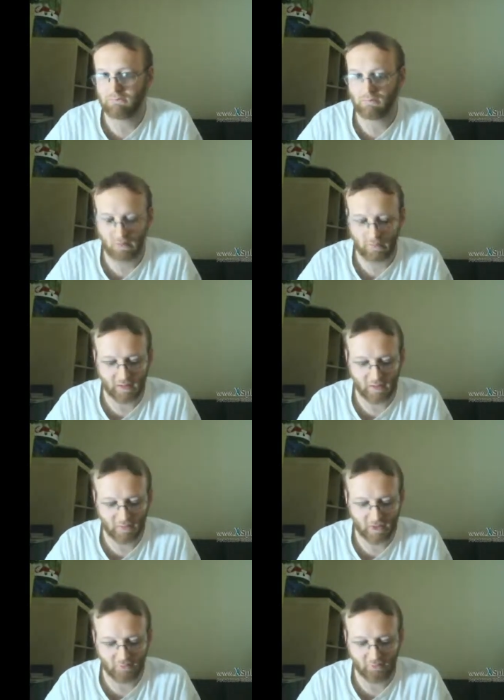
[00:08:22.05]
okay,
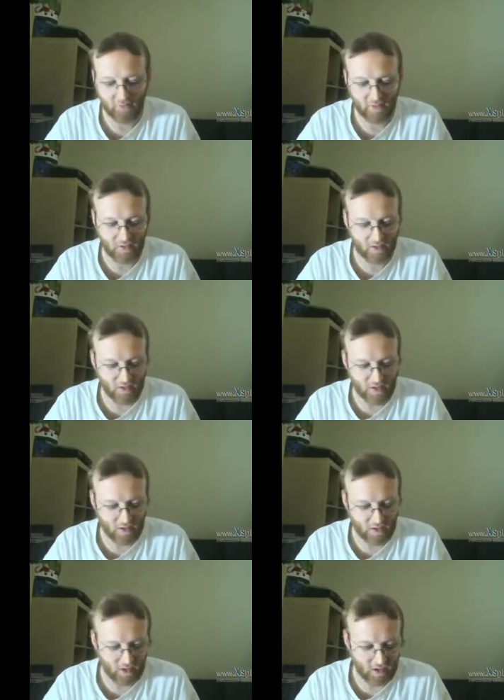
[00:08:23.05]
thanks.
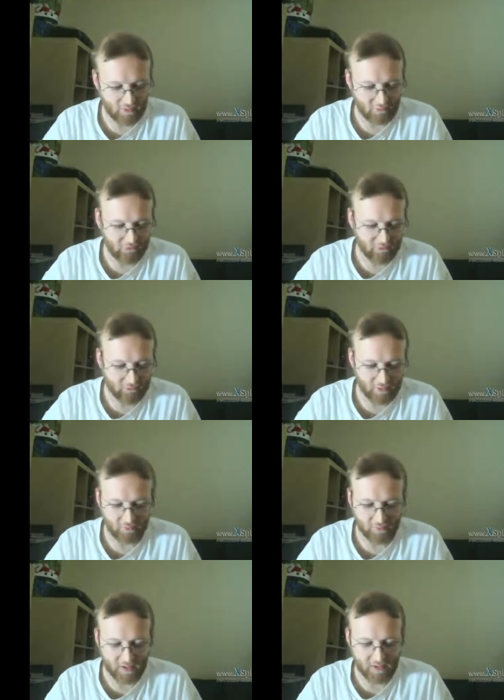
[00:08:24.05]
Let's see, what
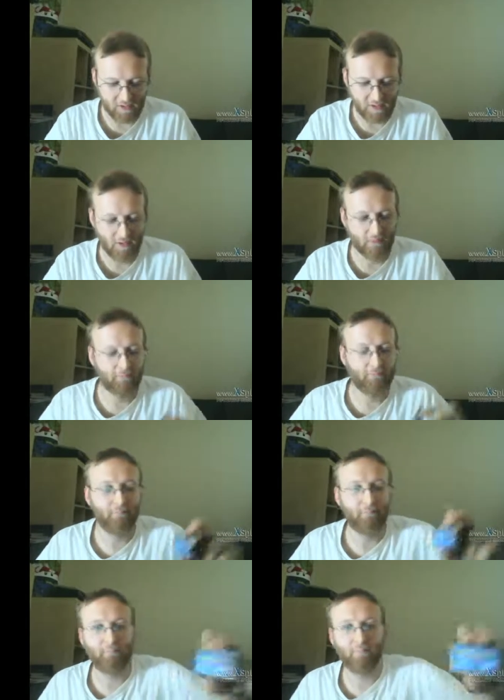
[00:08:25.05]
else we got here?
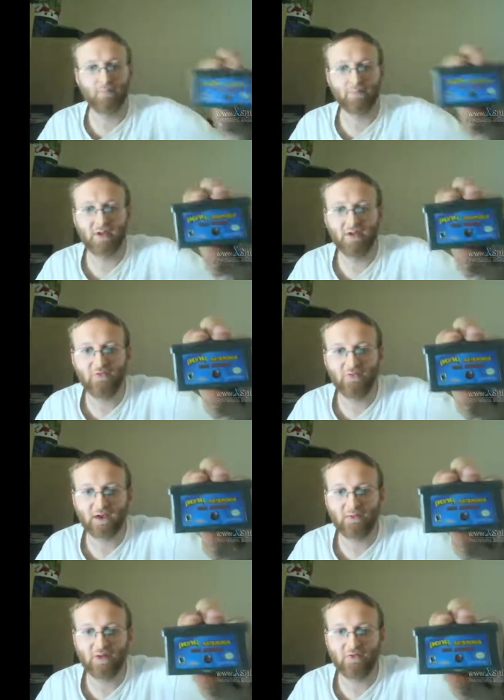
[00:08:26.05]
This is
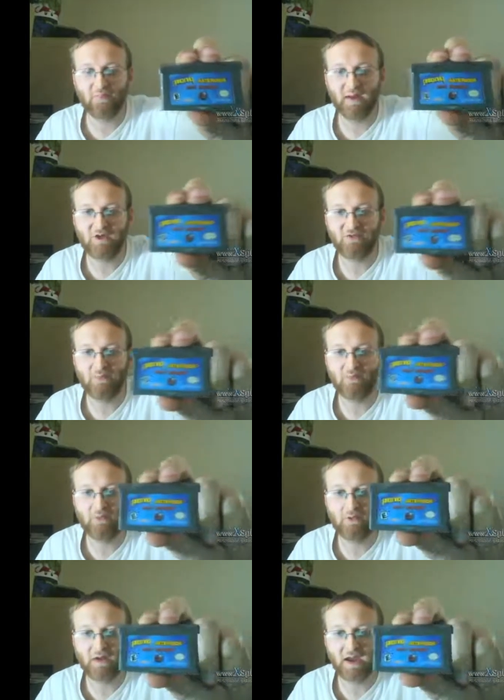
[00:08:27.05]
like one of those mashups of
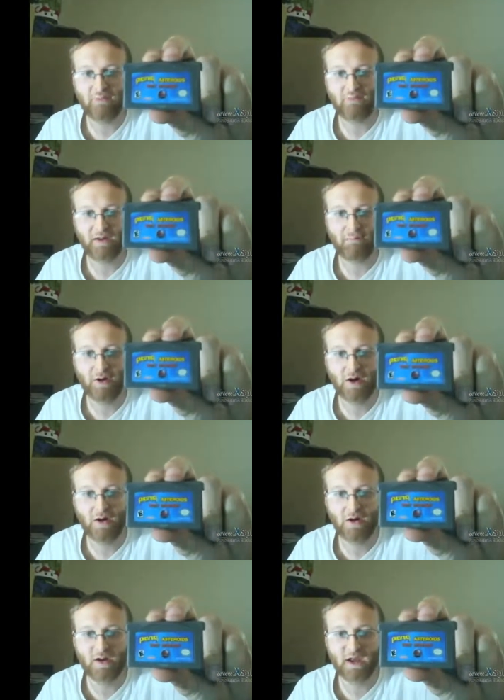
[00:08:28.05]
old games. We got
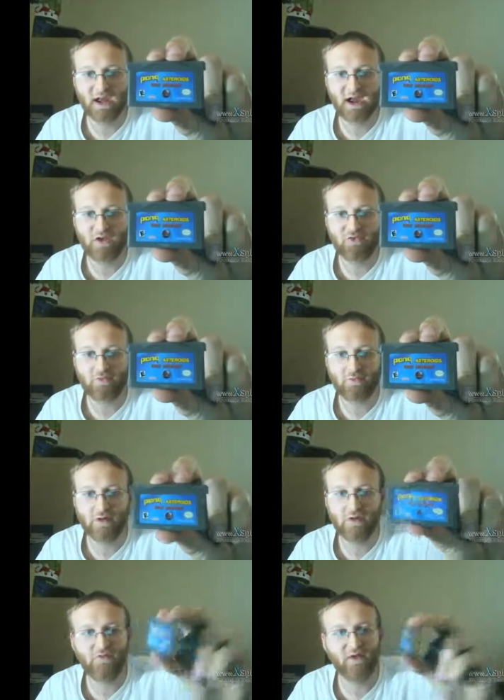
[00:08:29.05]
Pong,
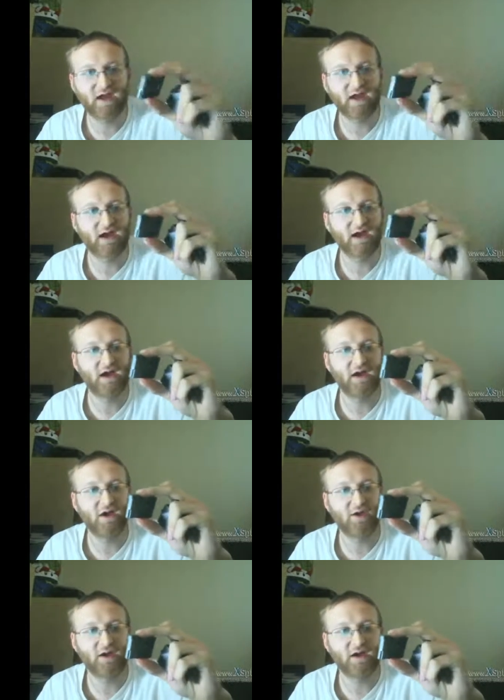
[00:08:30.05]
Asteroids,
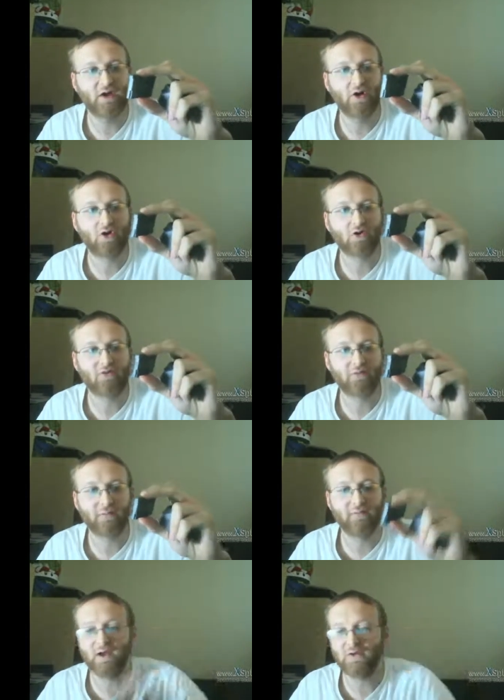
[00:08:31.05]
and Yar's
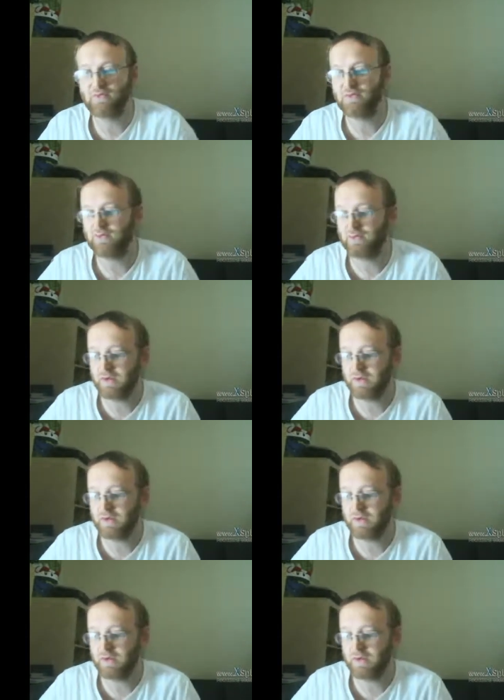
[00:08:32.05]
Revenge.